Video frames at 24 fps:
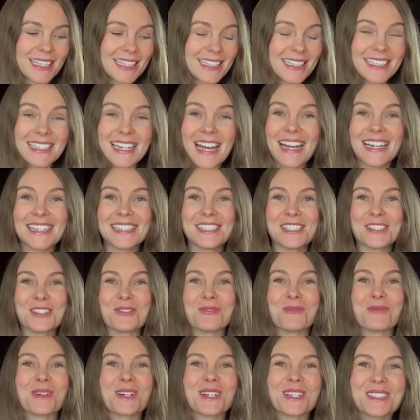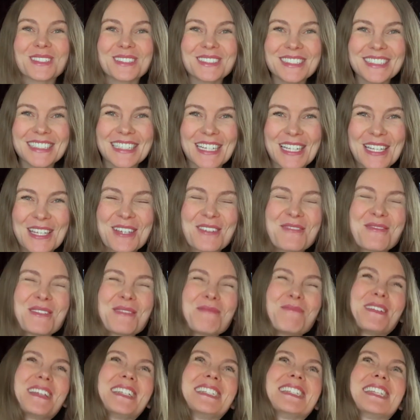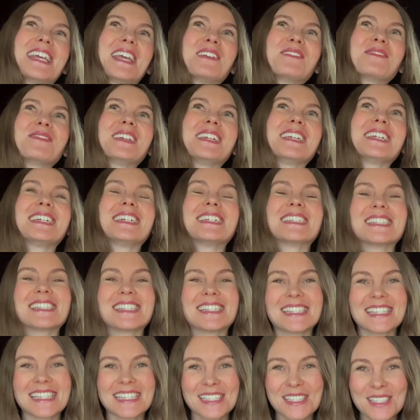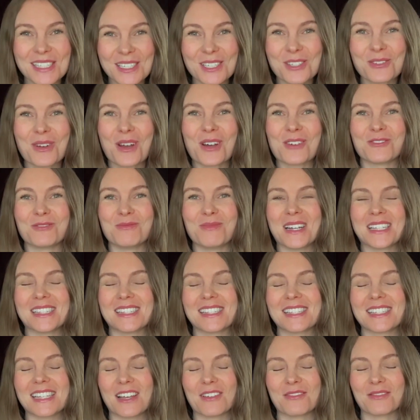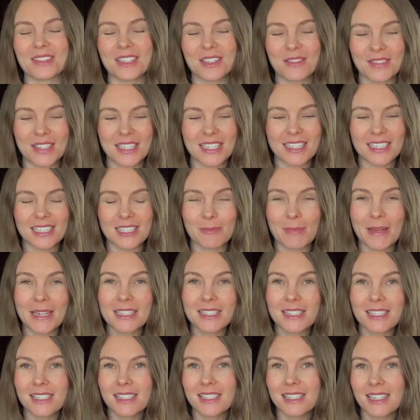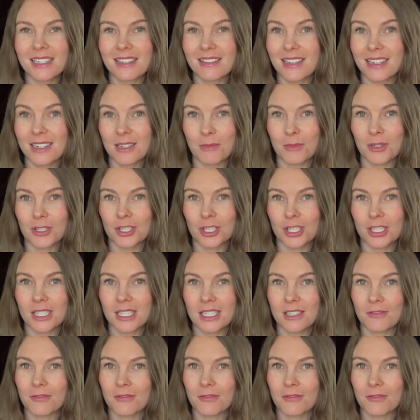In an ideal world, you would be saving 6 to 12 months of living expenses in that emergency